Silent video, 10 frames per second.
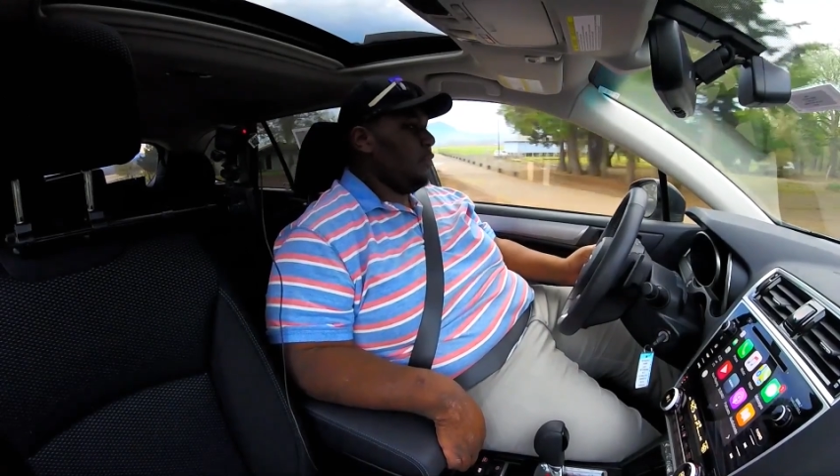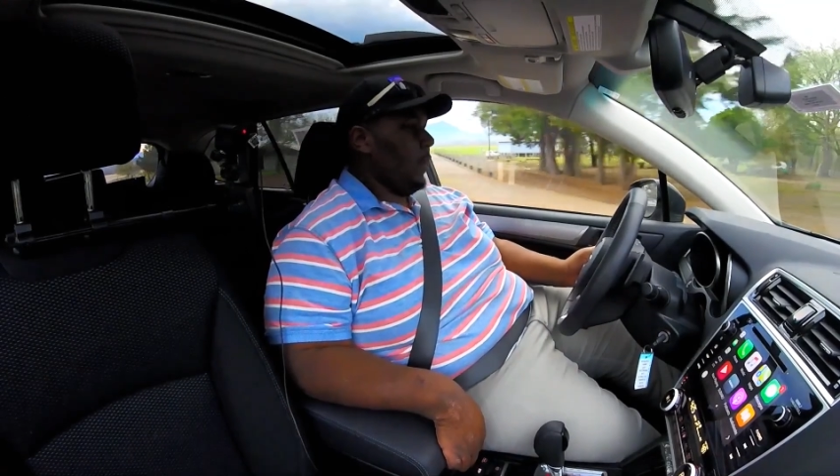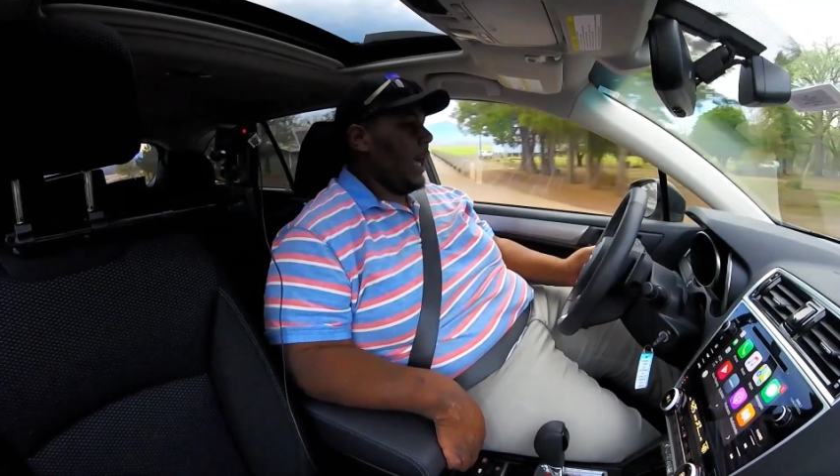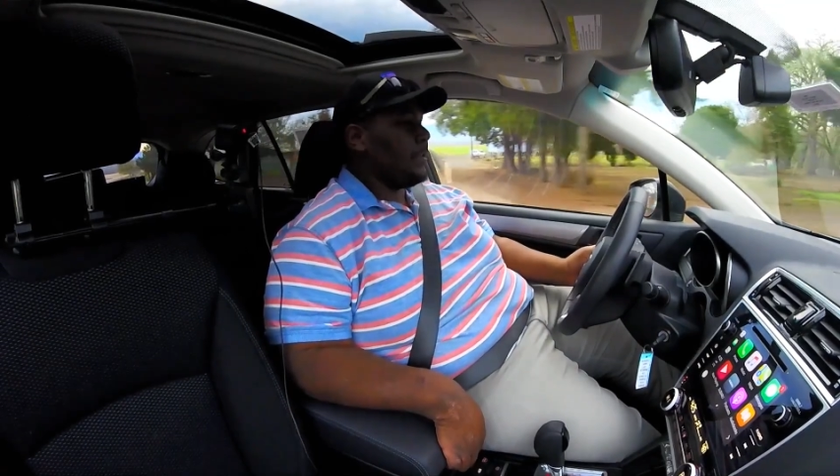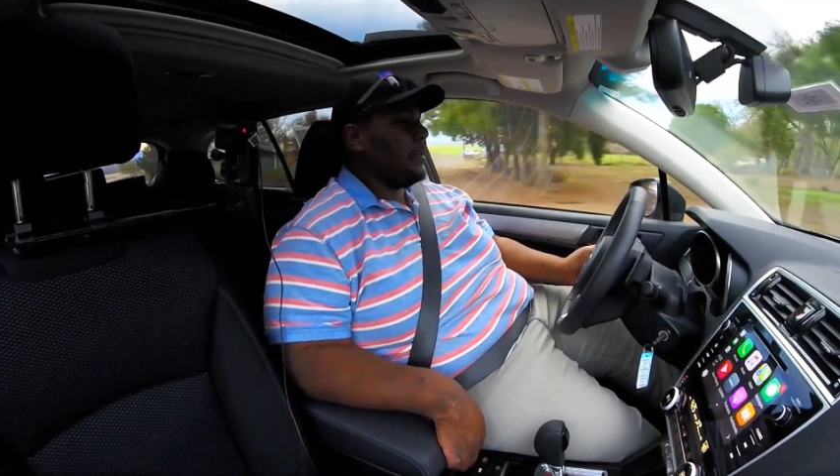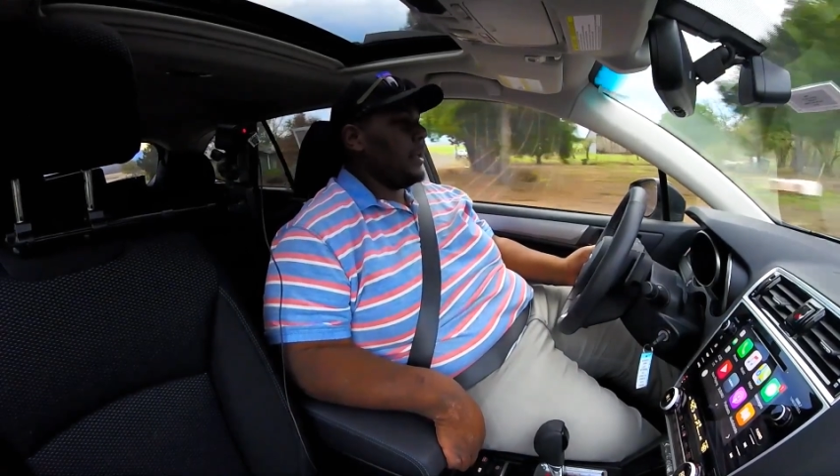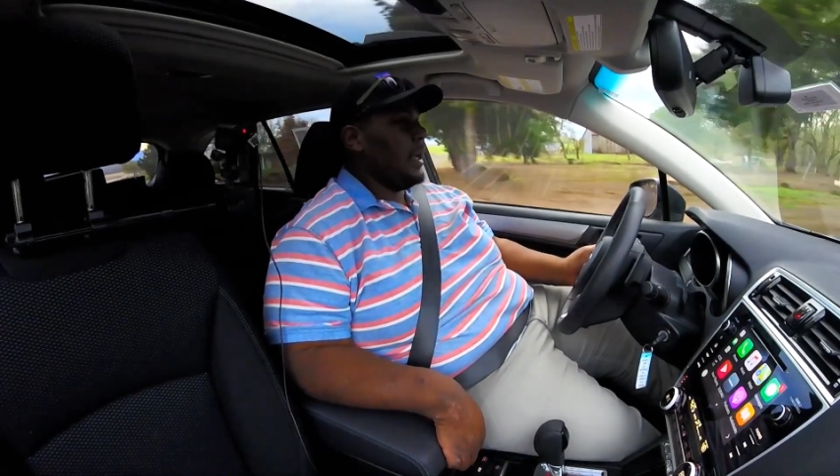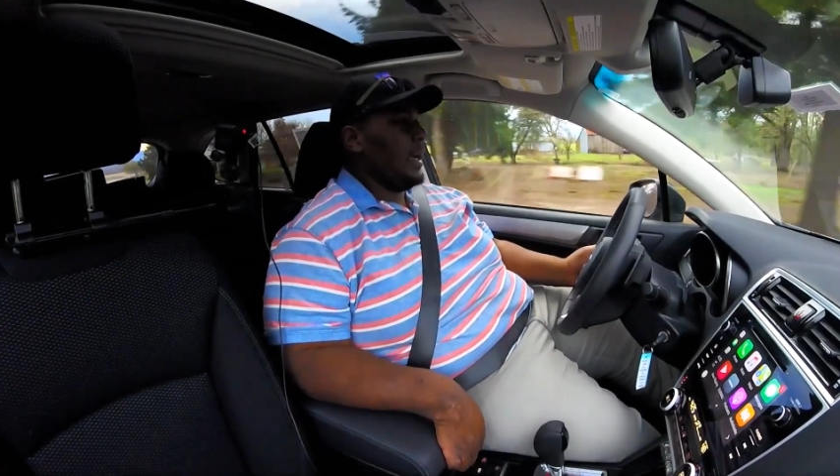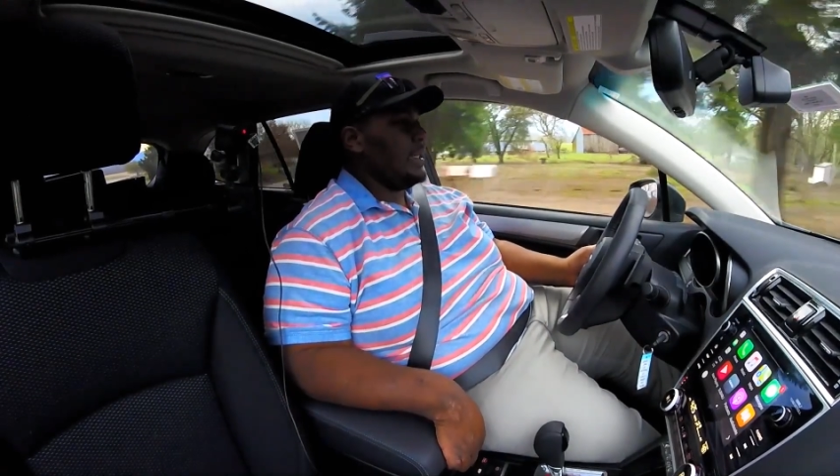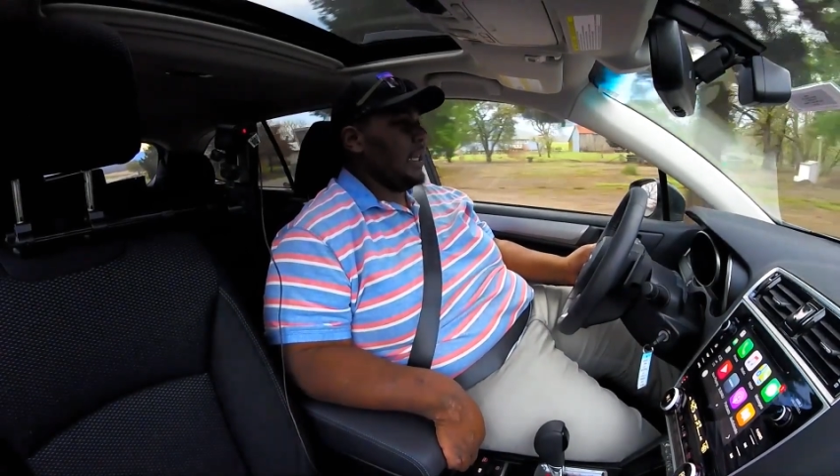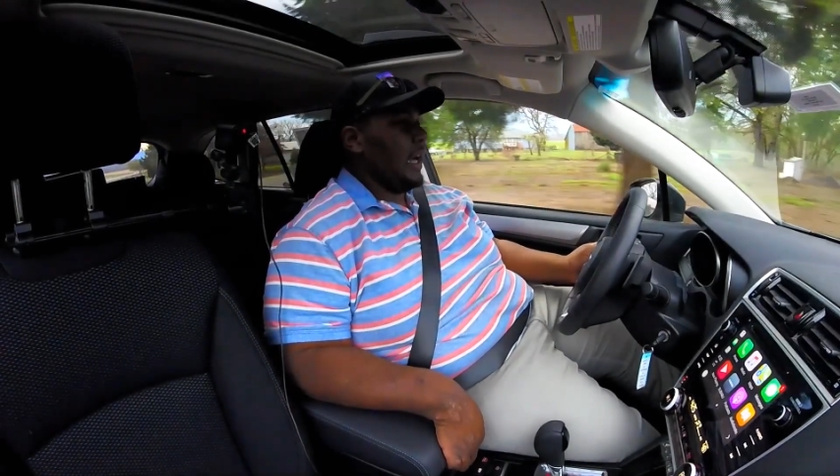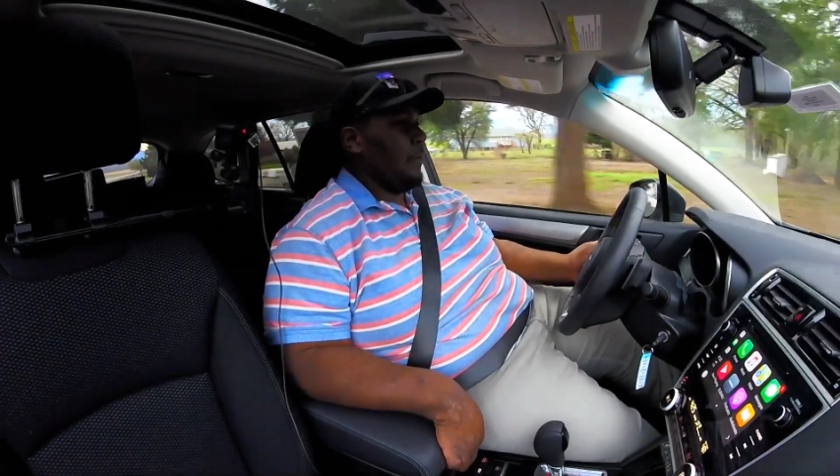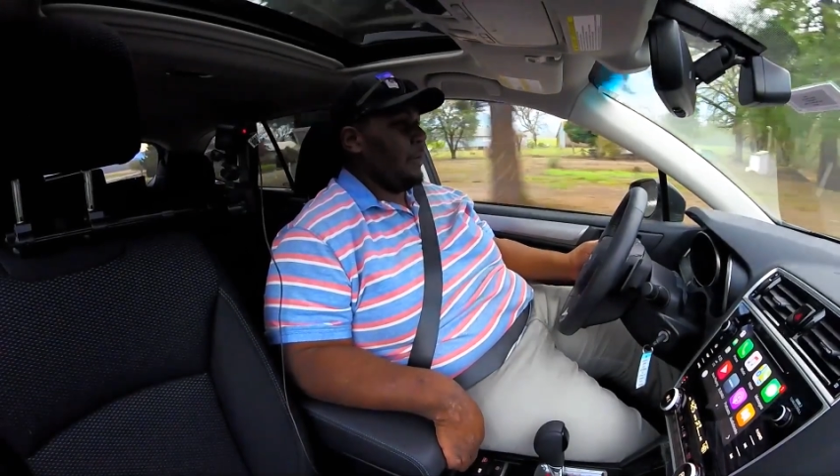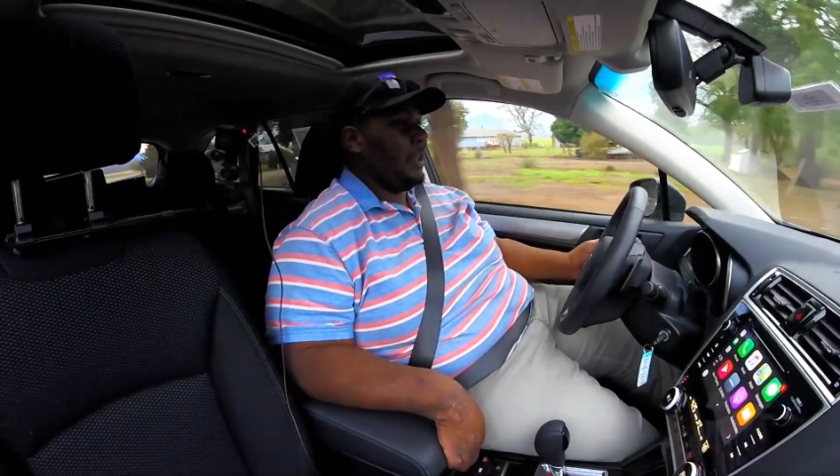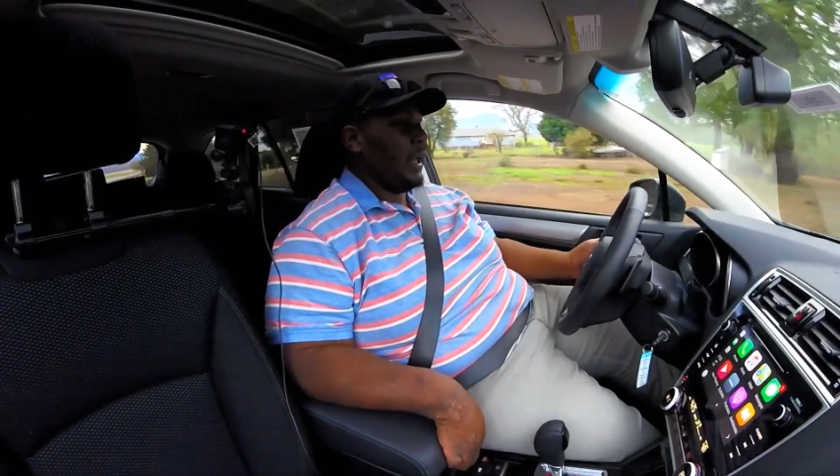rides really nice, and I
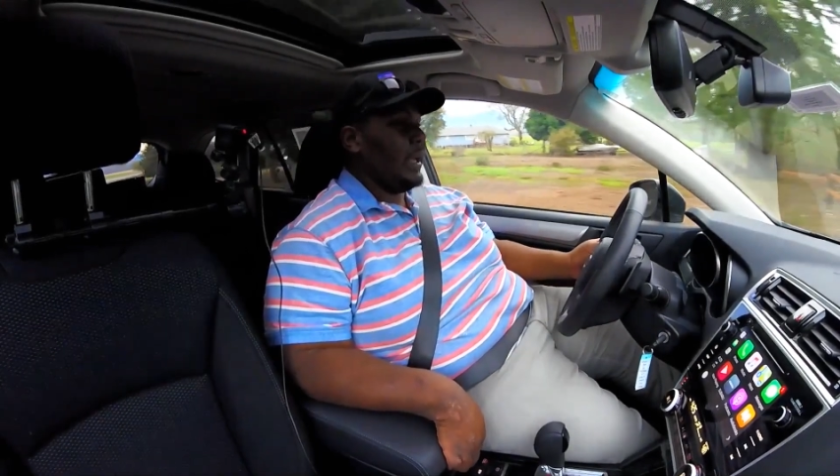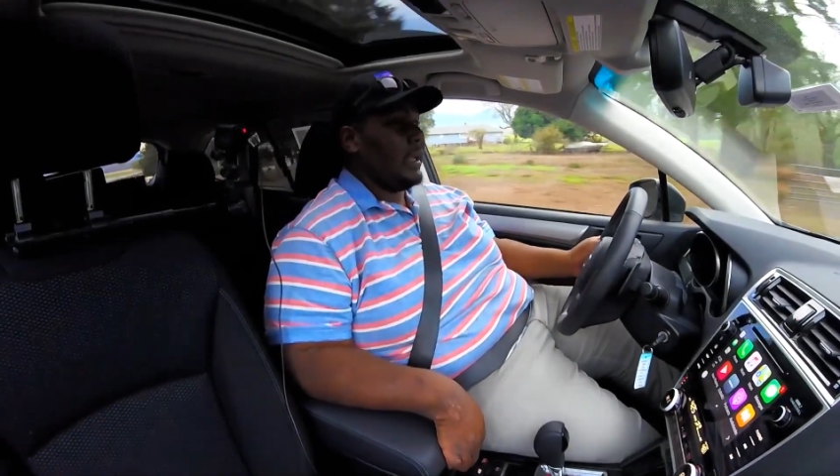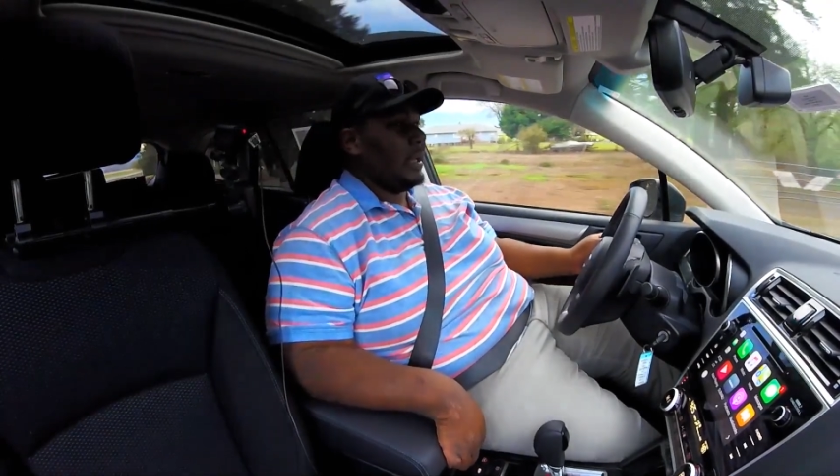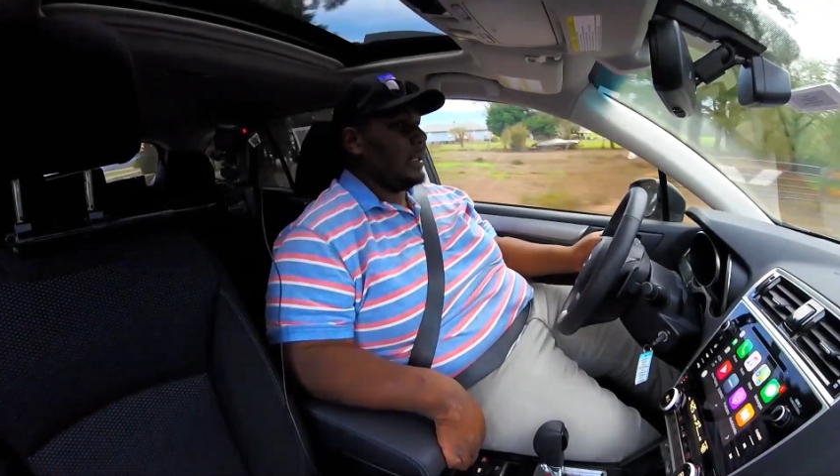really like it.